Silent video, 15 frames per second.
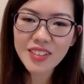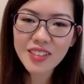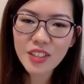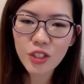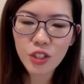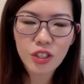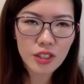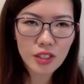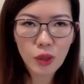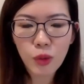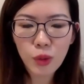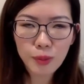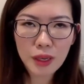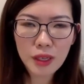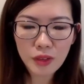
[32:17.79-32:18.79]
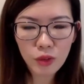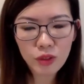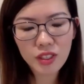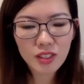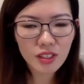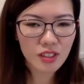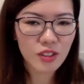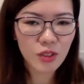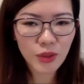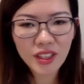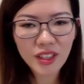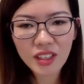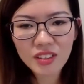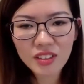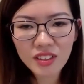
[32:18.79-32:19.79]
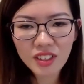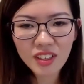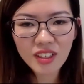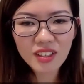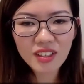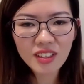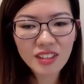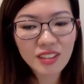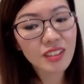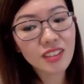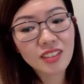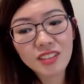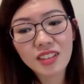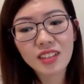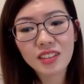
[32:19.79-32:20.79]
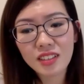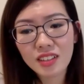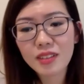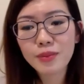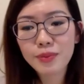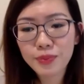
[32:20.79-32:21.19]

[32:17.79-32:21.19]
It's just that we might have to take this to another day, things like that.